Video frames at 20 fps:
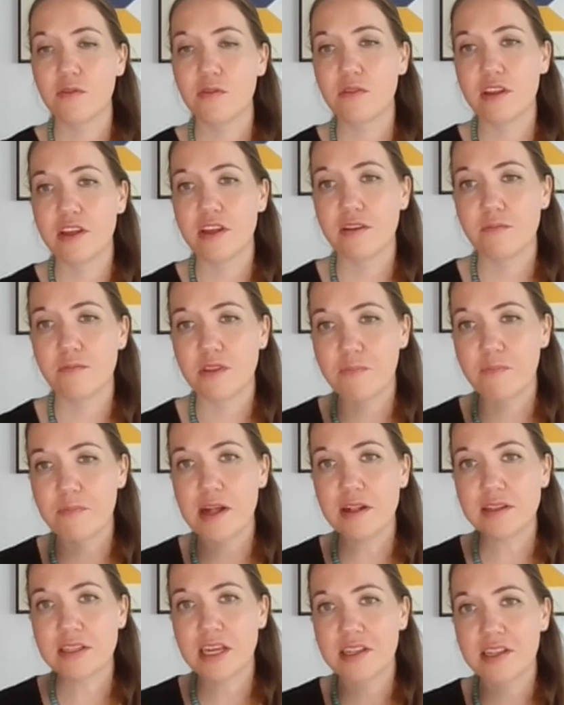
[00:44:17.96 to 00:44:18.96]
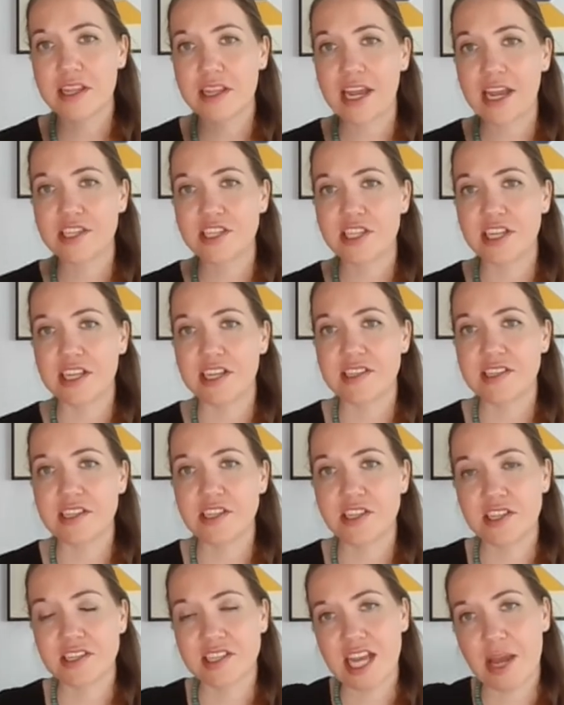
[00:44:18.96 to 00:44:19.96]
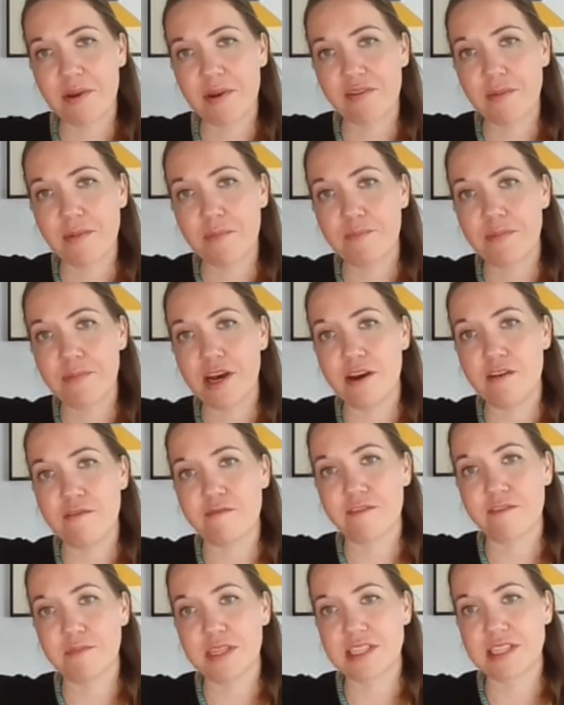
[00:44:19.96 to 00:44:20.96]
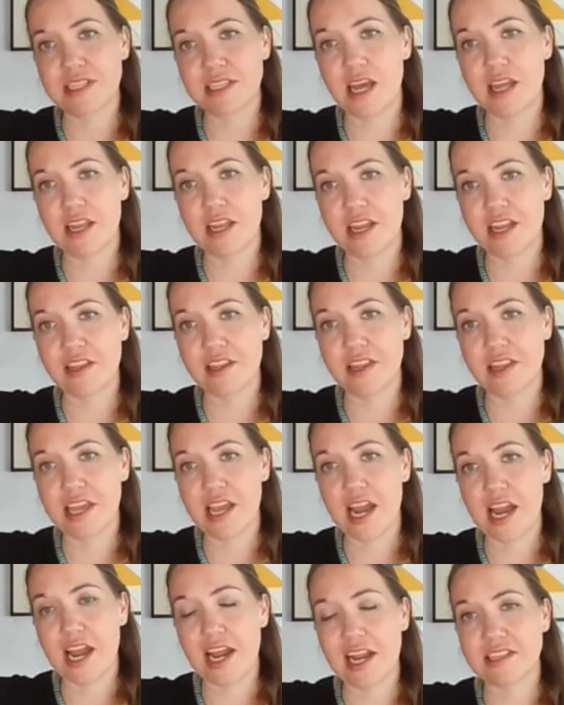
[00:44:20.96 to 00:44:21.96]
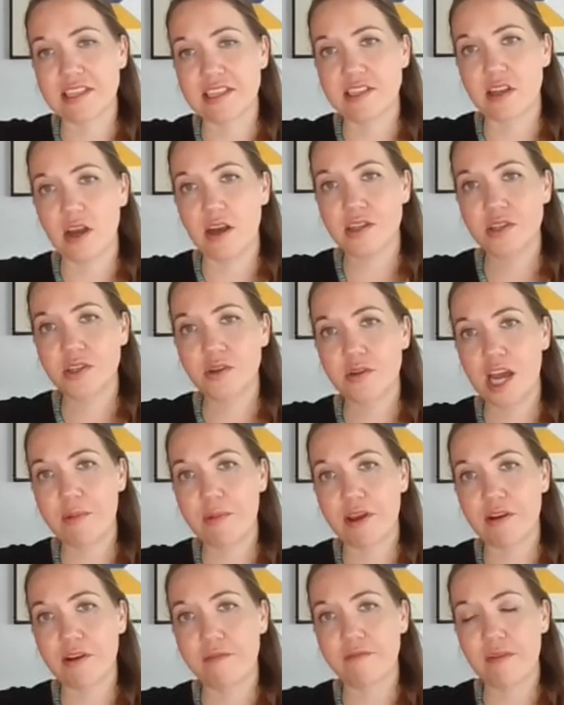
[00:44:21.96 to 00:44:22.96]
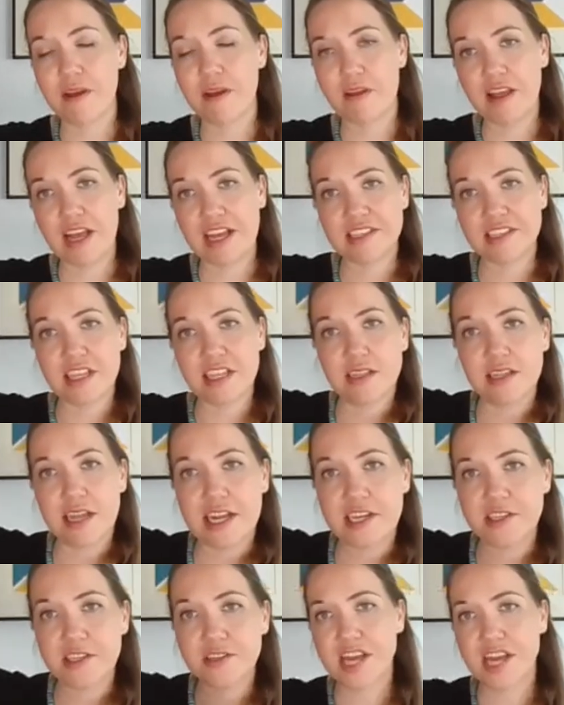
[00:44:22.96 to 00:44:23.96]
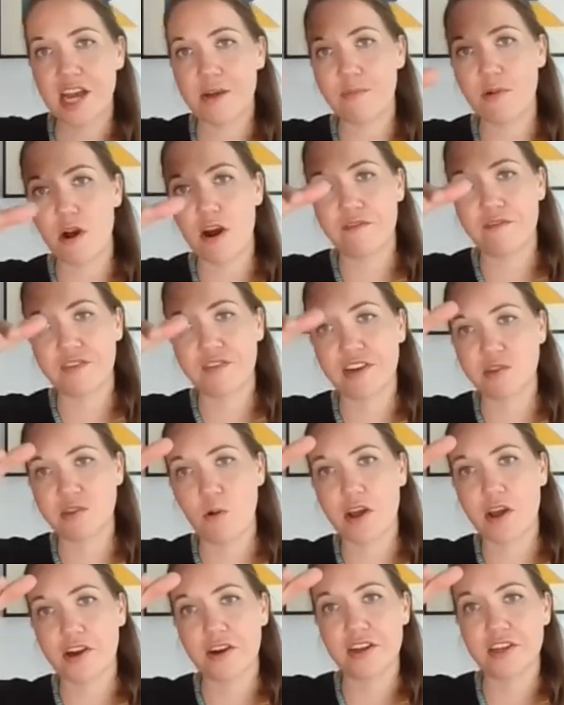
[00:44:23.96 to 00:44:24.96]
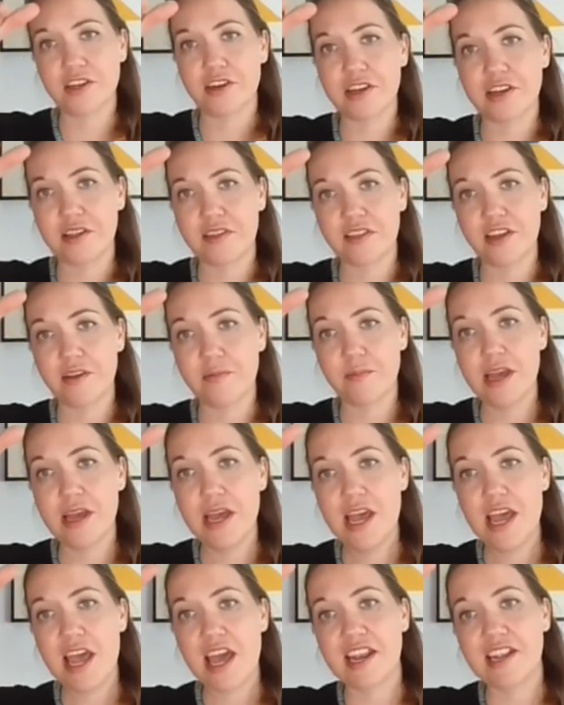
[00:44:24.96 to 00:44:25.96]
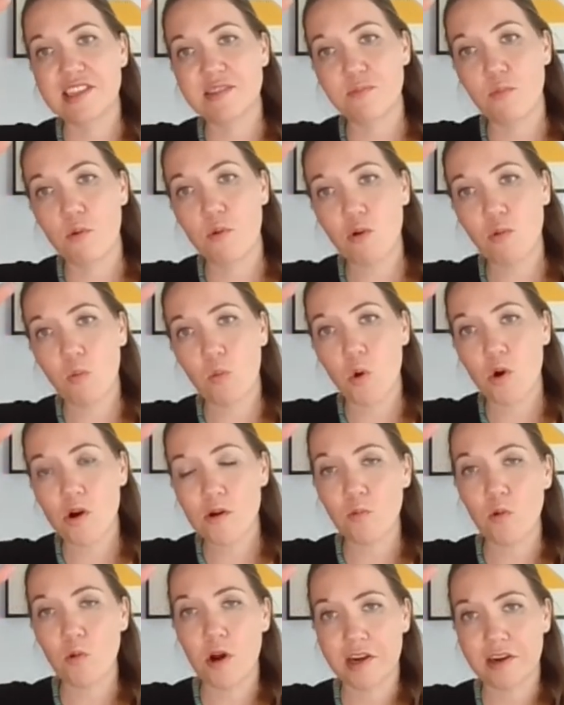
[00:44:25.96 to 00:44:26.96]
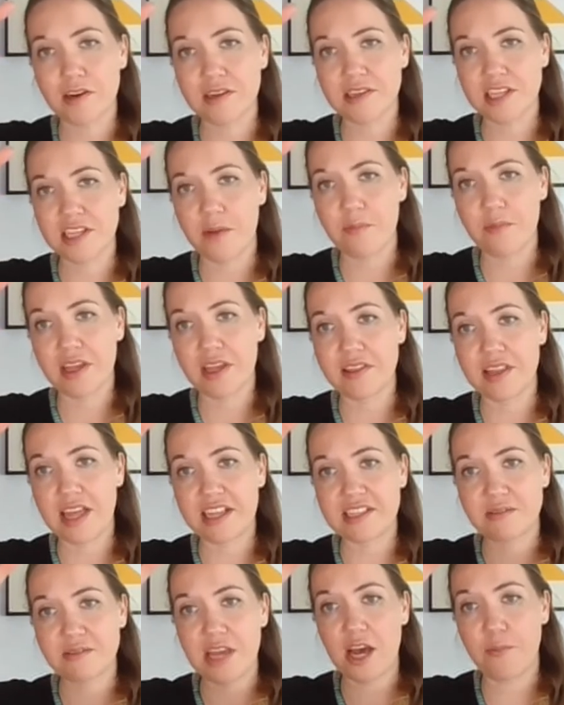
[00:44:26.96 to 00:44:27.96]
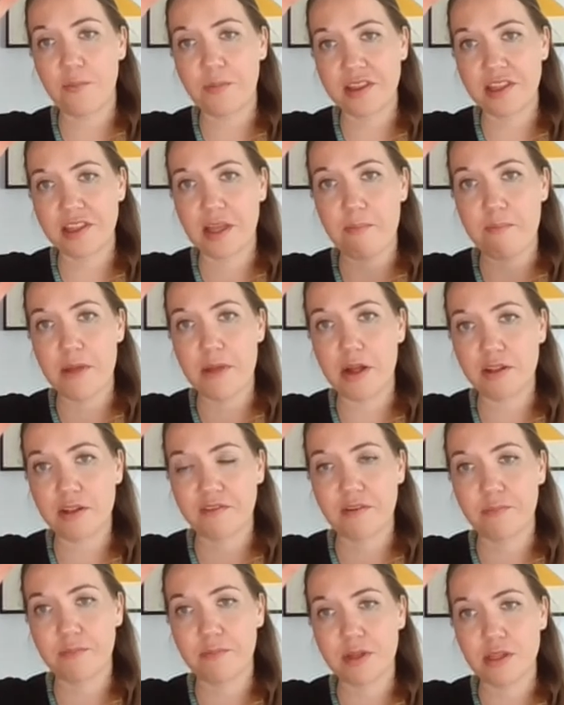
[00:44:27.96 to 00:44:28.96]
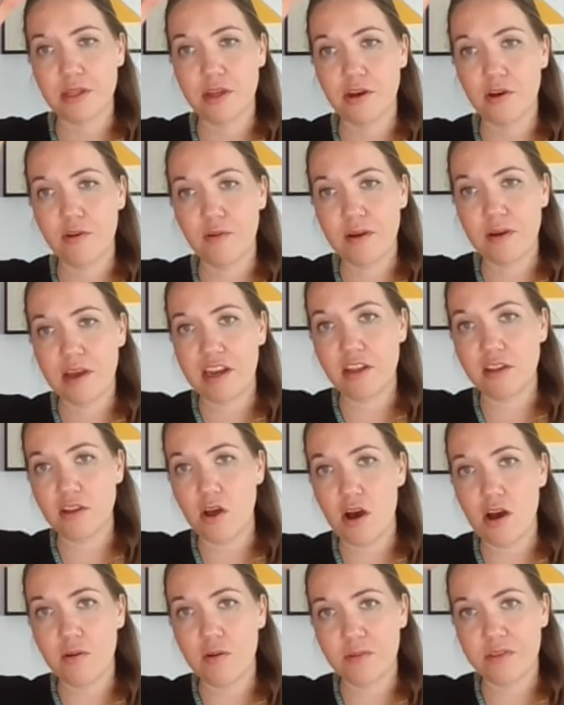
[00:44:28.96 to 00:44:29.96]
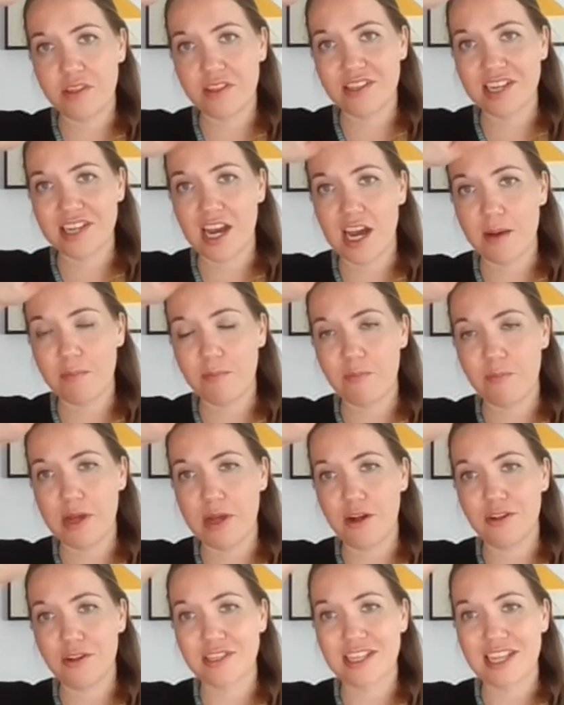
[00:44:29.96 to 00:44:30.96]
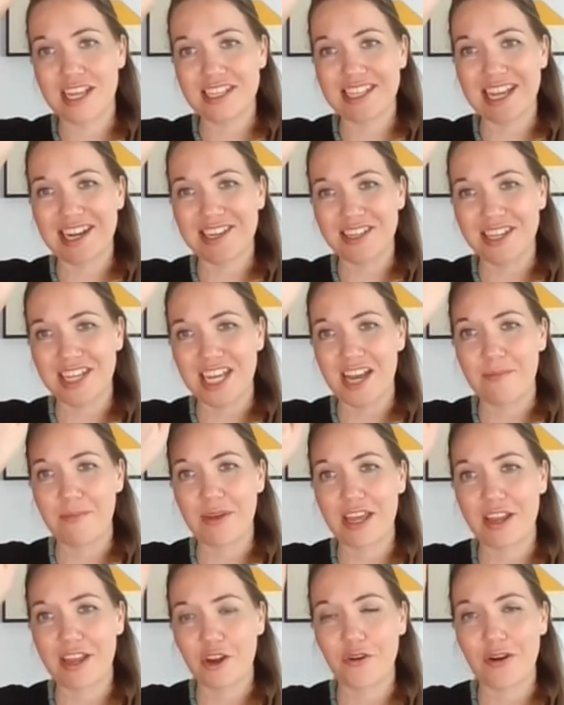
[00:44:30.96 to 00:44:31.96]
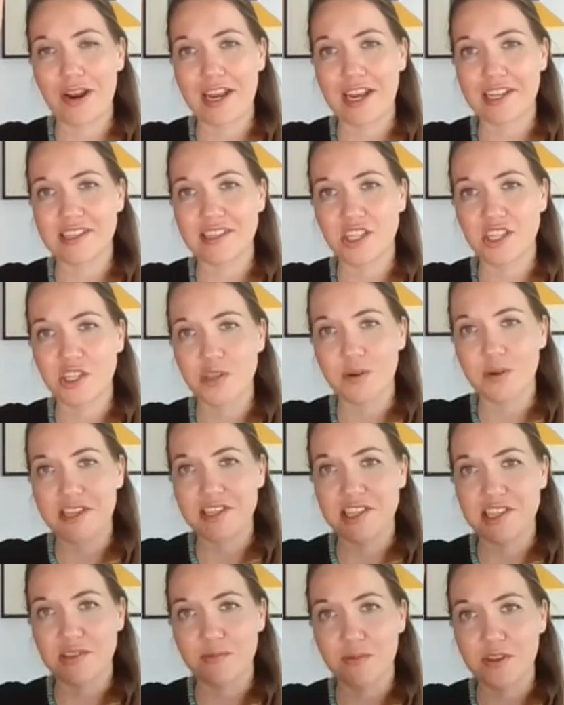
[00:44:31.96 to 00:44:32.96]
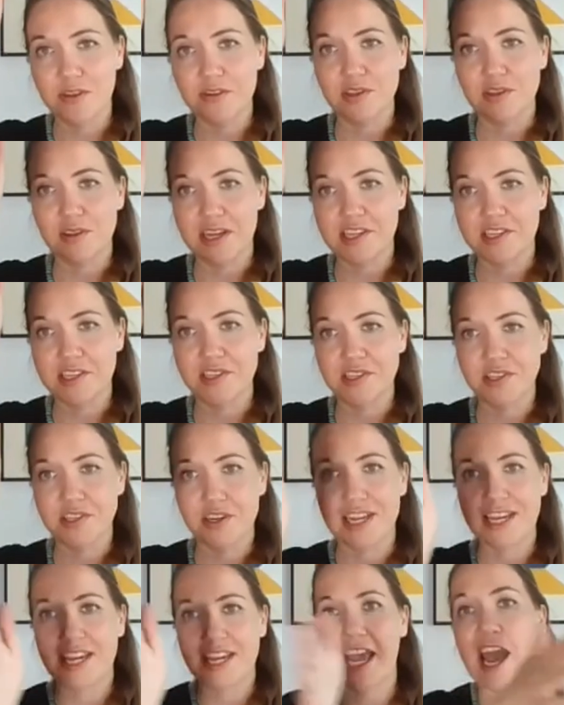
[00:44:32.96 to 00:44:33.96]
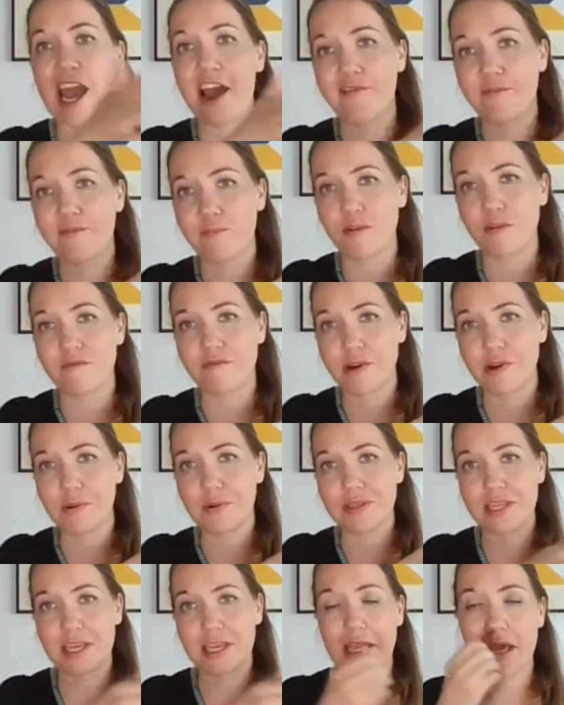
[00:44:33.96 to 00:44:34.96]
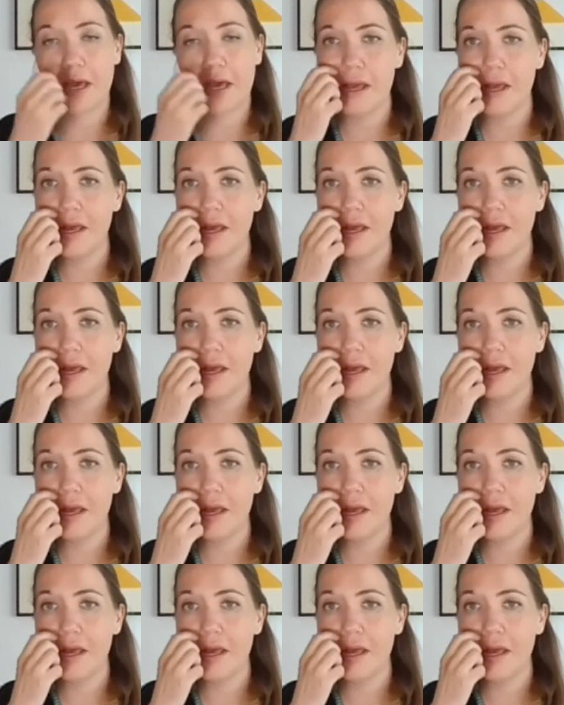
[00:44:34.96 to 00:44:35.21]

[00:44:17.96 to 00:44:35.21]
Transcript: so the, the melt on the ice sheet isn't just coming above from the sun hitting the ice. It's also coming as the glaciers come off, there's water underneath them. And as more warm water is coming, that's helping them melt from below. And along with the top melt is actually coming and creating situations where those glaciers are going to calve more frequently.